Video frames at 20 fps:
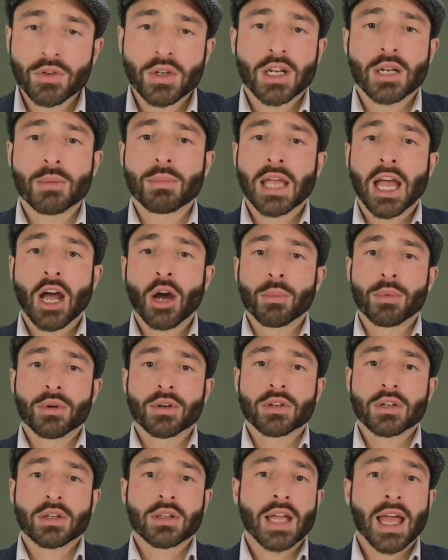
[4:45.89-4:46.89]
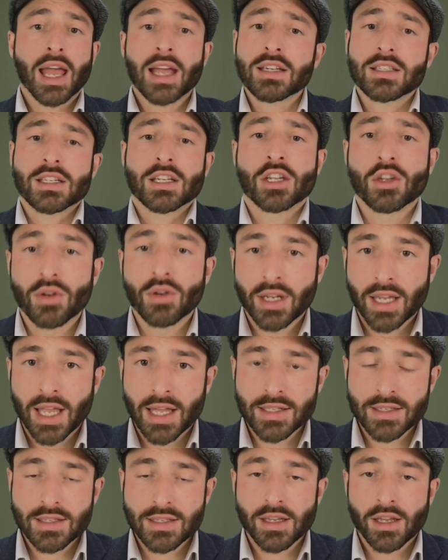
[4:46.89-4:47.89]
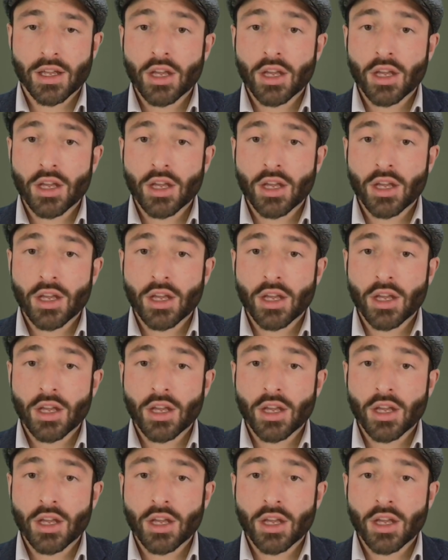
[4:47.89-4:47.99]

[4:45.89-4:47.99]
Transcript: be able to execute against it?